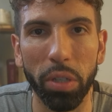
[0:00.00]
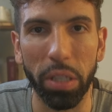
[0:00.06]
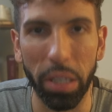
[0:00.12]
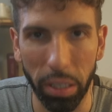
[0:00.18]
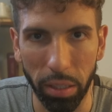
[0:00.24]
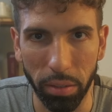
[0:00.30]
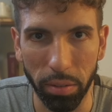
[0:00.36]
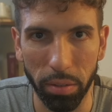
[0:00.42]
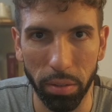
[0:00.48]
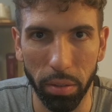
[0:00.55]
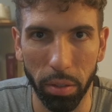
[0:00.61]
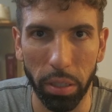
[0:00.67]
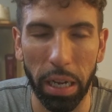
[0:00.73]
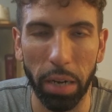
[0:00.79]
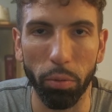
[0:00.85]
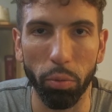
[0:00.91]
kids.
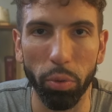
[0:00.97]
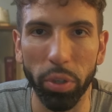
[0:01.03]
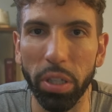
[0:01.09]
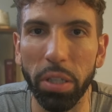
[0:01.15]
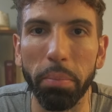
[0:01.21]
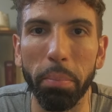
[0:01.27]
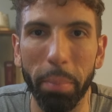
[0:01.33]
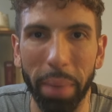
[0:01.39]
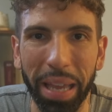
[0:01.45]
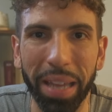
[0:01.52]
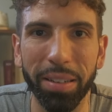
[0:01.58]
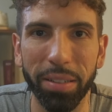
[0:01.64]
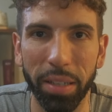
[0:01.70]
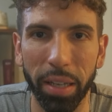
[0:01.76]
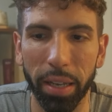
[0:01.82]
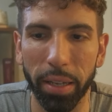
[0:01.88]
They're not really
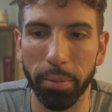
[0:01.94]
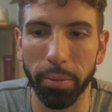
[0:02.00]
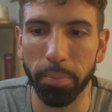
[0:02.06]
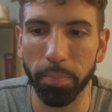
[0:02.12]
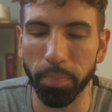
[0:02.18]
men yet.